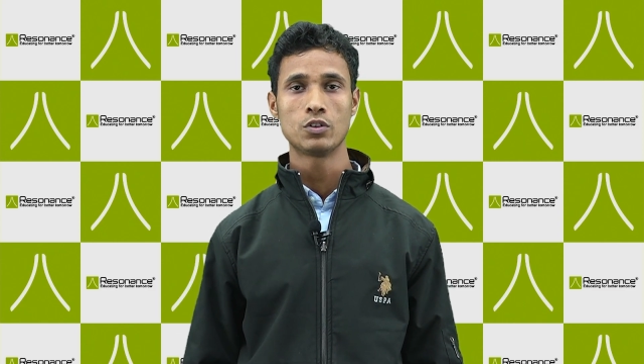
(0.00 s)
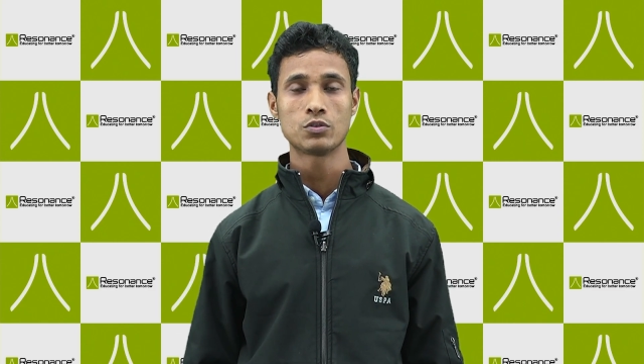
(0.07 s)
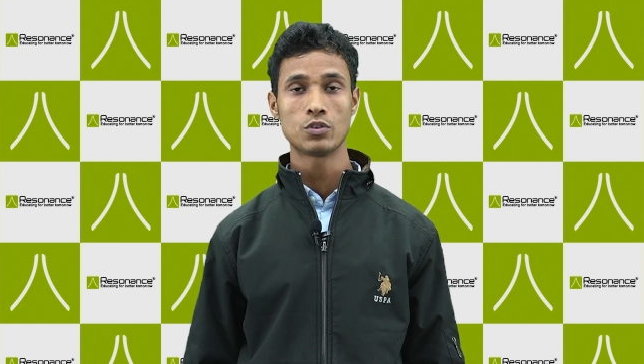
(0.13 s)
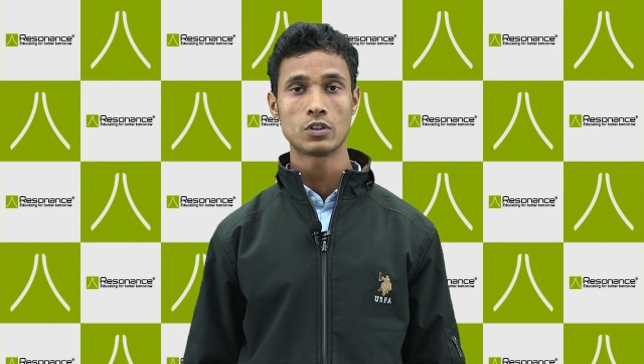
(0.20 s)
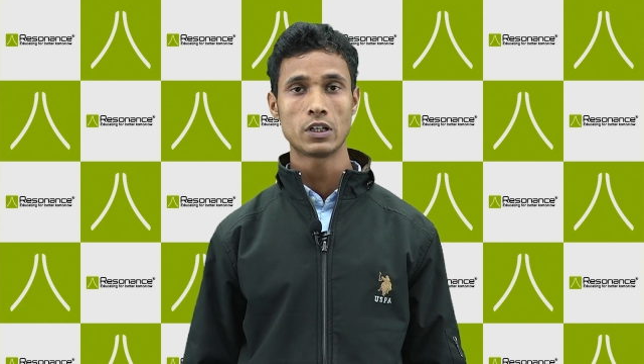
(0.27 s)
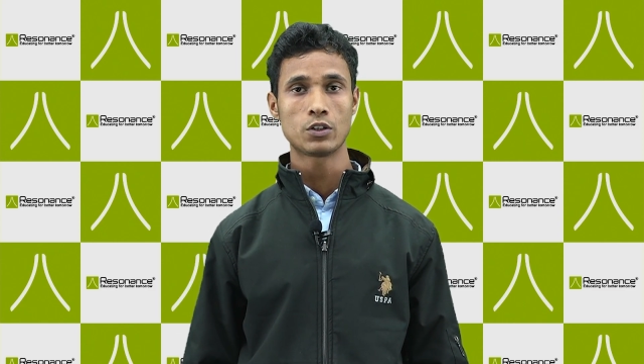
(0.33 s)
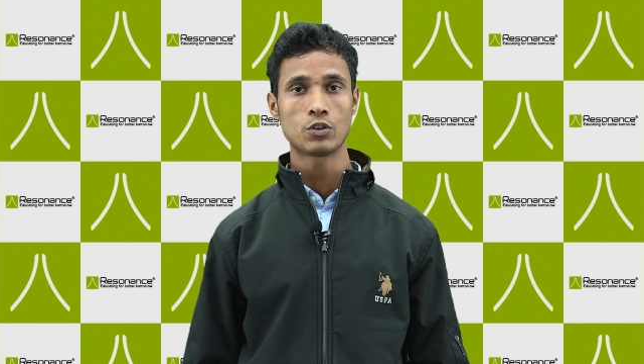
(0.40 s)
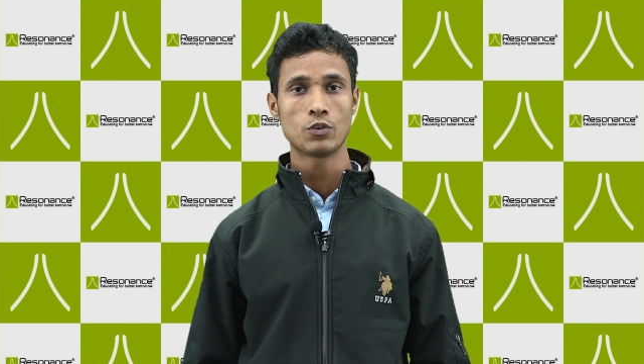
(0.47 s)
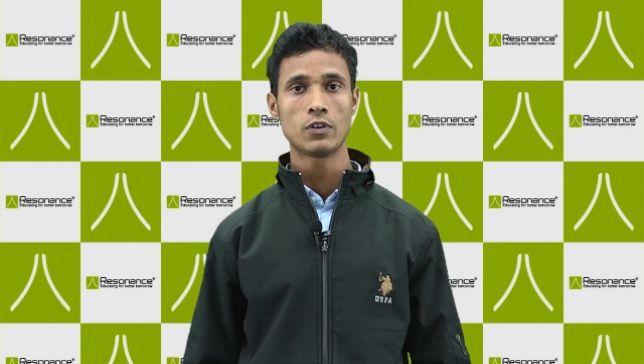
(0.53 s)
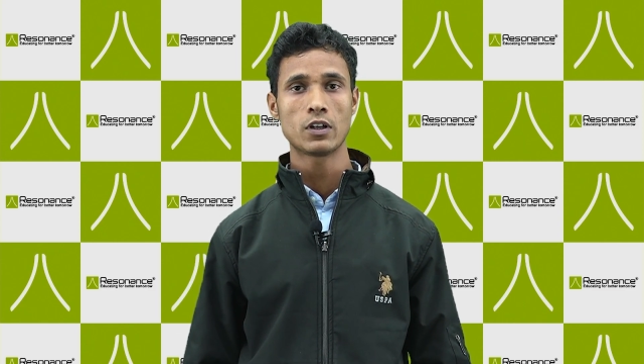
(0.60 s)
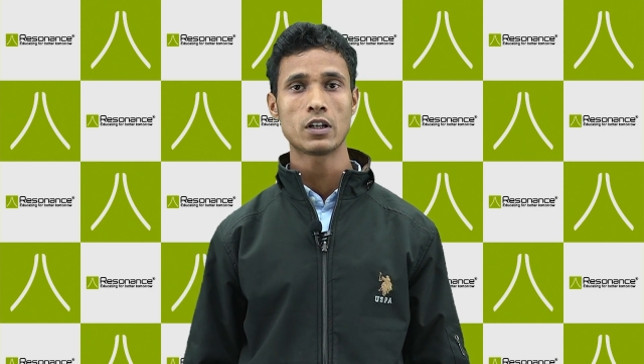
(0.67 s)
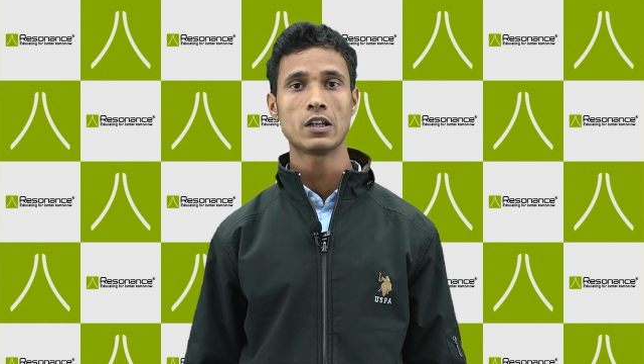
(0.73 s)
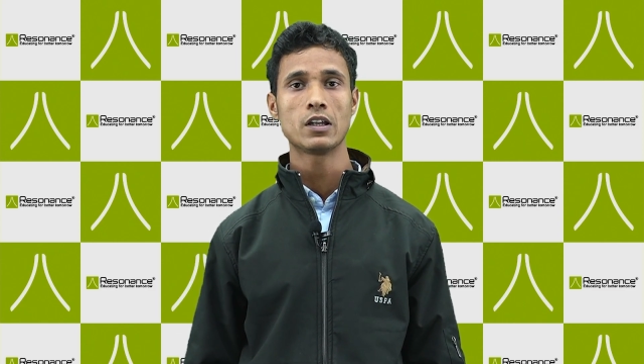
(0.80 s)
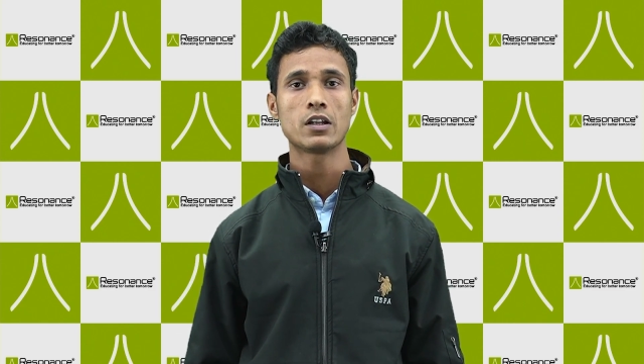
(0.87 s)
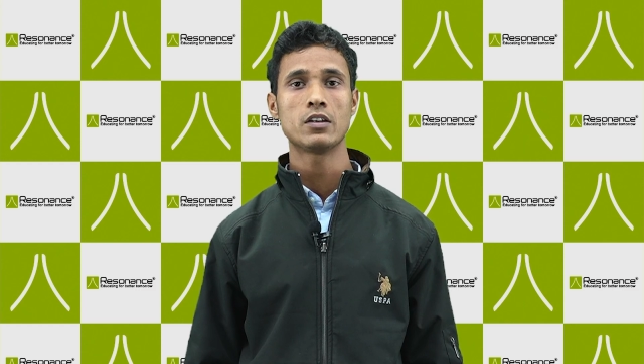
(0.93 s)
to get over
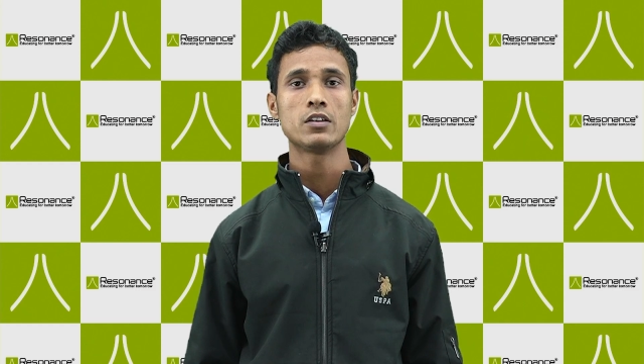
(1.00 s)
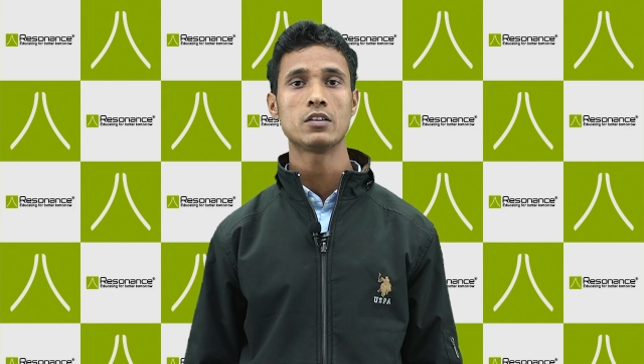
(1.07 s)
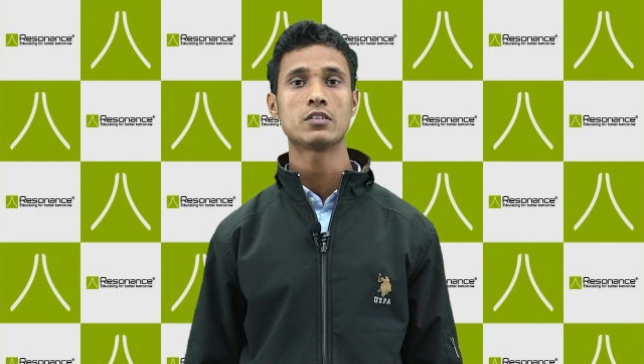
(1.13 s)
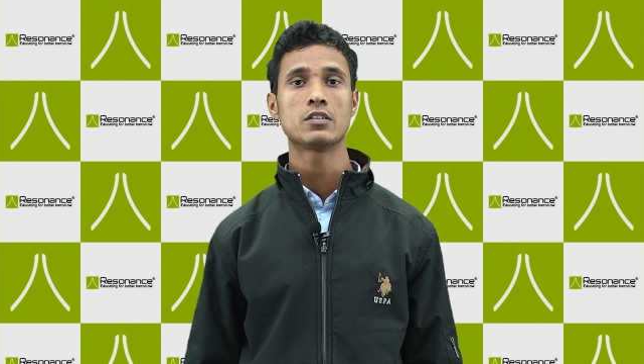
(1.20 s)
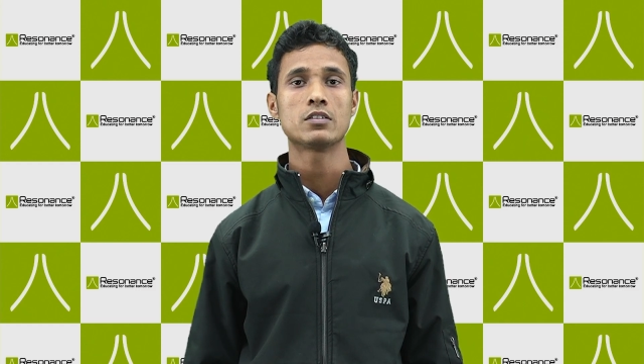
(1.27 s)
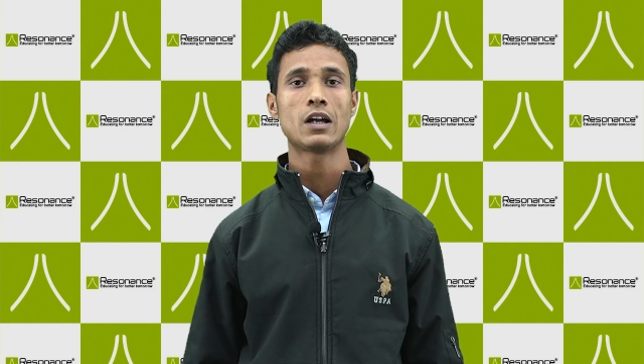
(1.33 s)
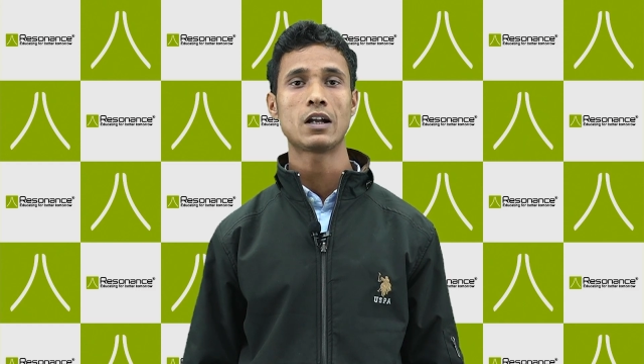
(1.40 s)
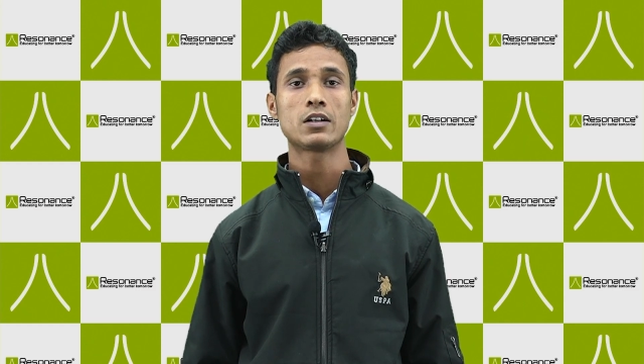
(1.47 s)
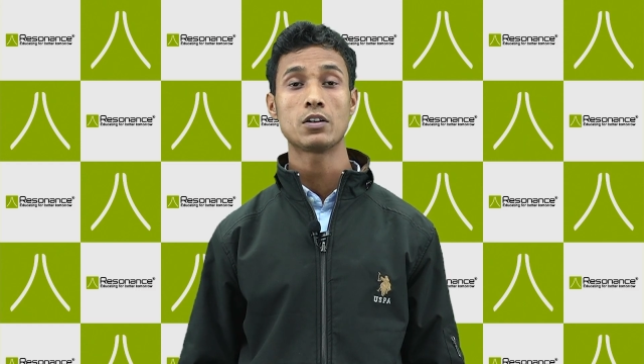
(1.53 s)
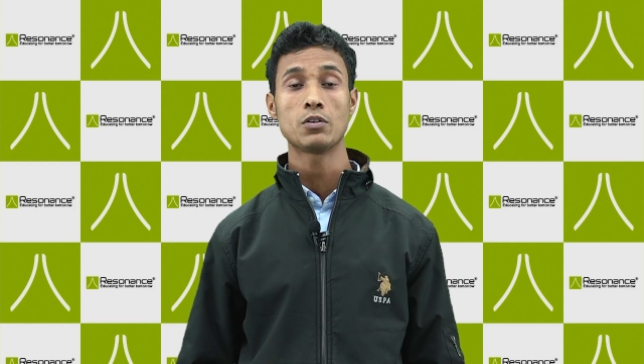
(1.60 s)
here is that